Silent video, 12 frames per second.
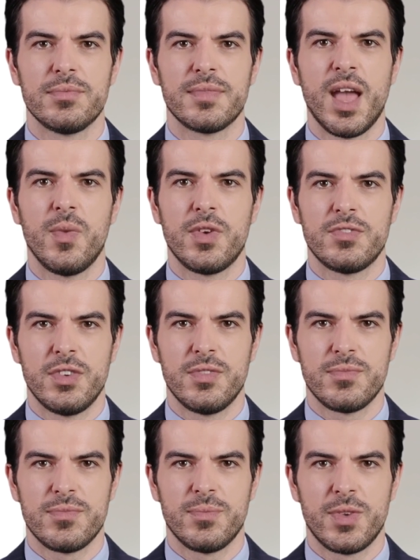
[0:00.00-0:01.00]
However,
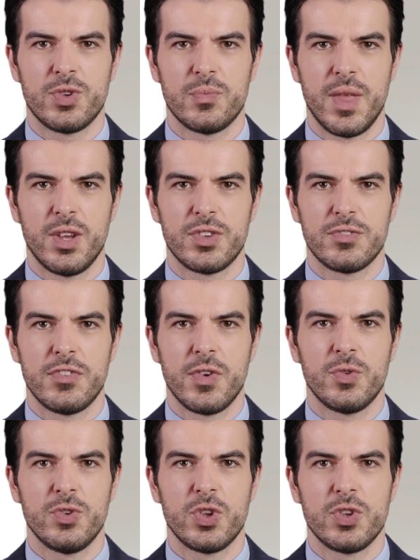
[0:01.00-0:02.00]
most modern
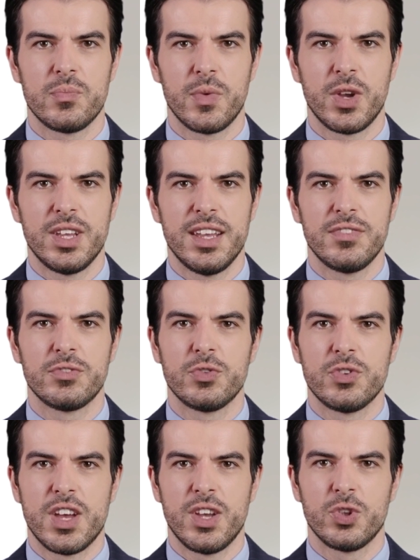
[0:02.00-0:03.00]
phones are smart enough to
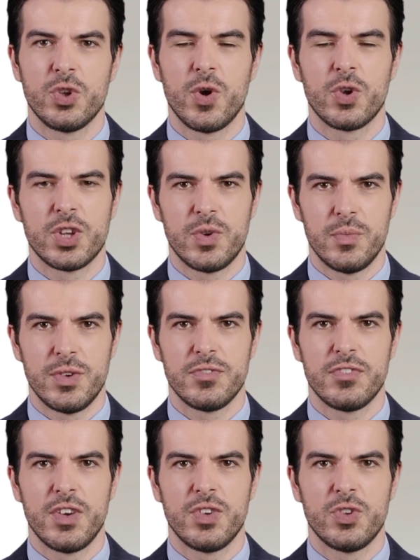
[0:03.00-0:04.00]
stop charging when the
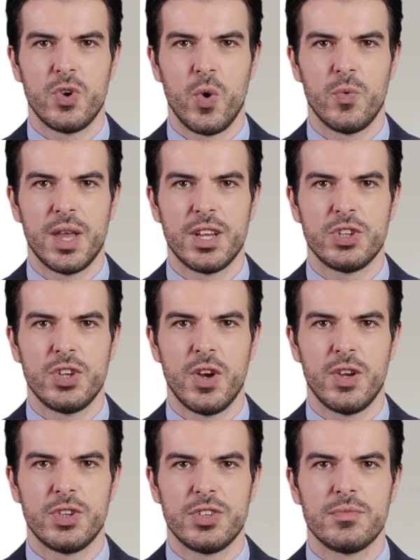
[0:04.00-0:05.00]
phone is already
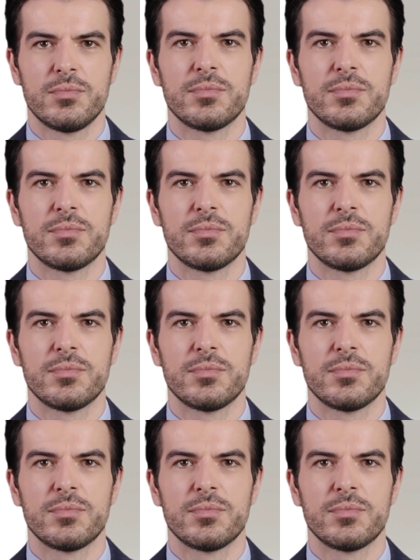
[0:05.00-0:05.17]
charged.